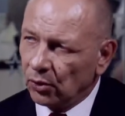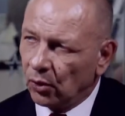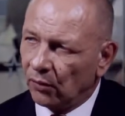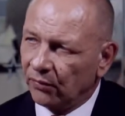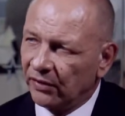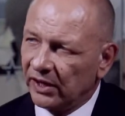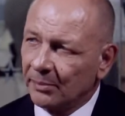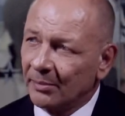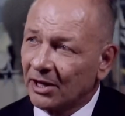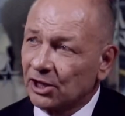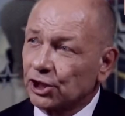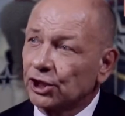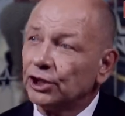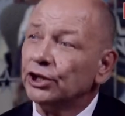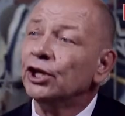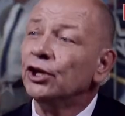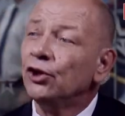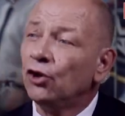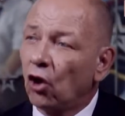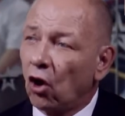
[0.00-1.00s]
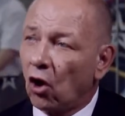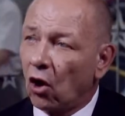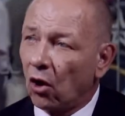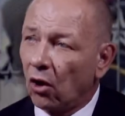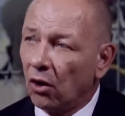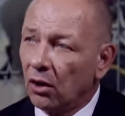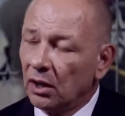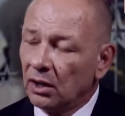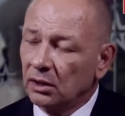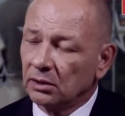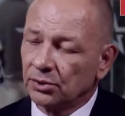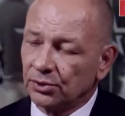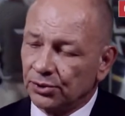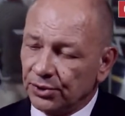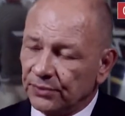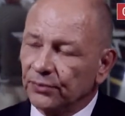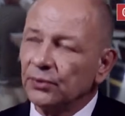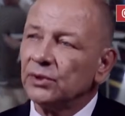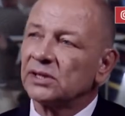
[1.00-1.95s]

There are mounting seats